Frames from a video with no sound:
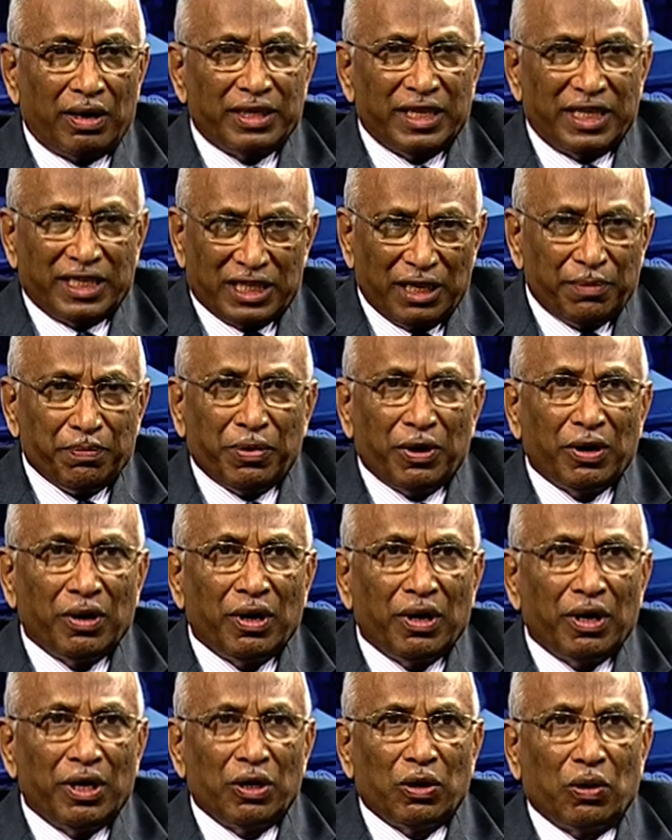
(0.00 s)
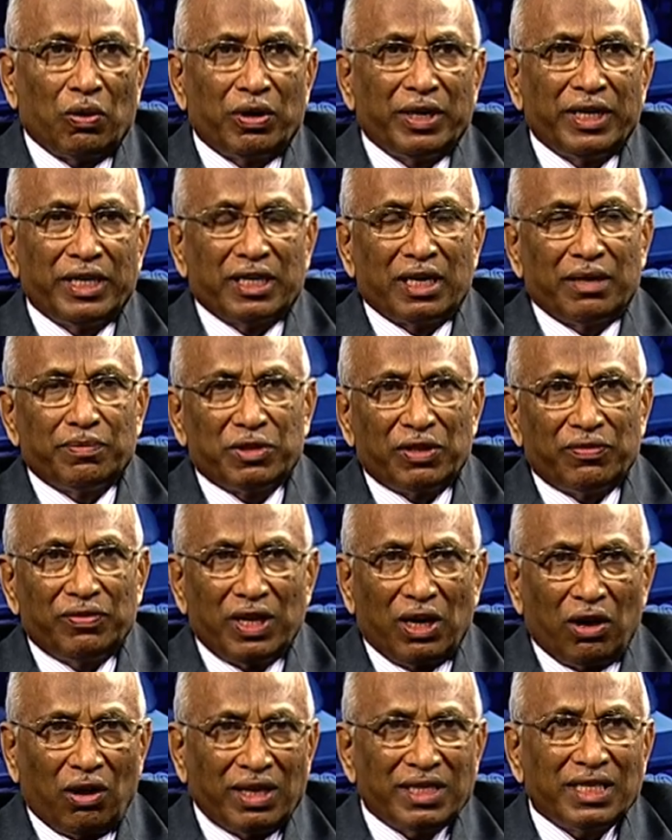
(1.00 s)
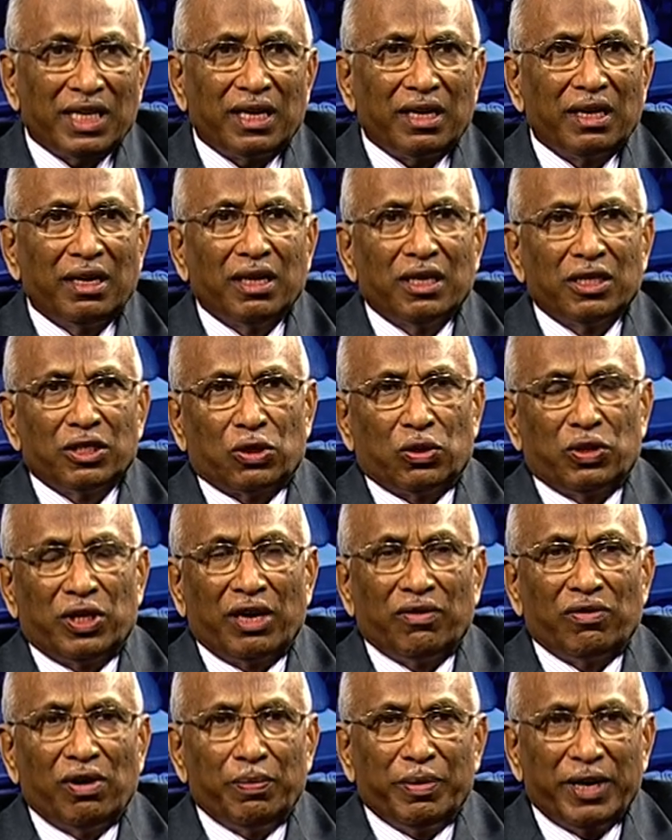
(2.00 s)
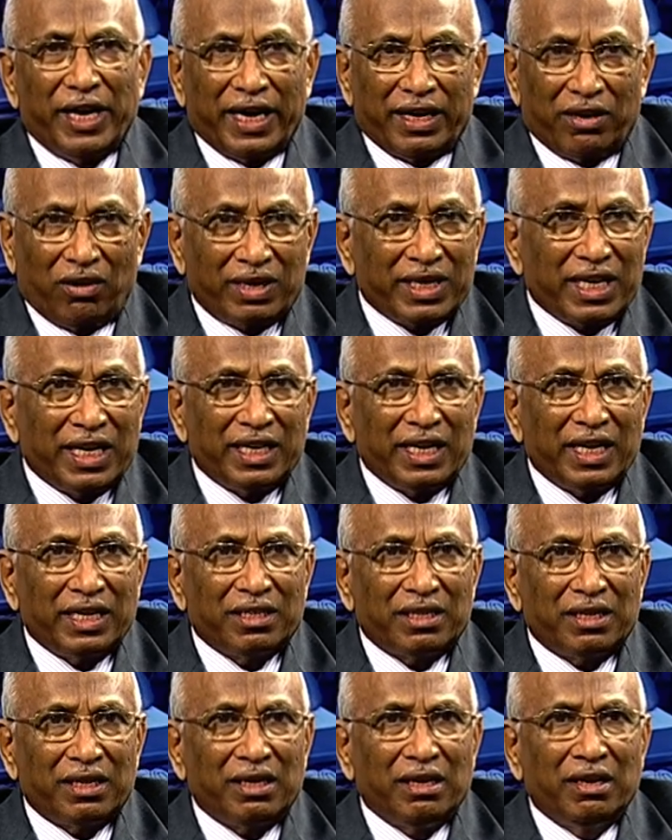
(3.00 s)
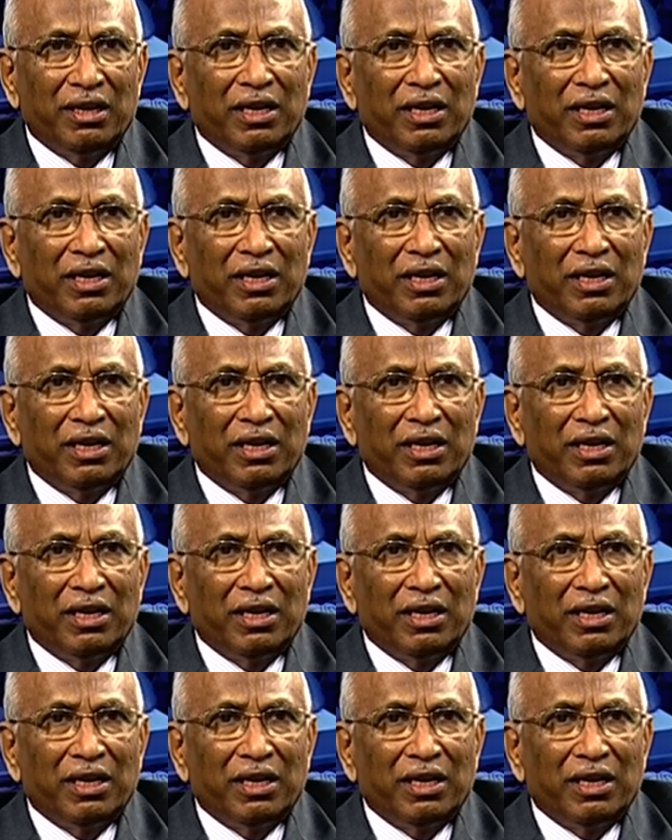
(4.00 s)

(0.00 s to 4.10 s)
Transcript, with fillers: the chip you know, in terms of the logic. So there will be an architecture.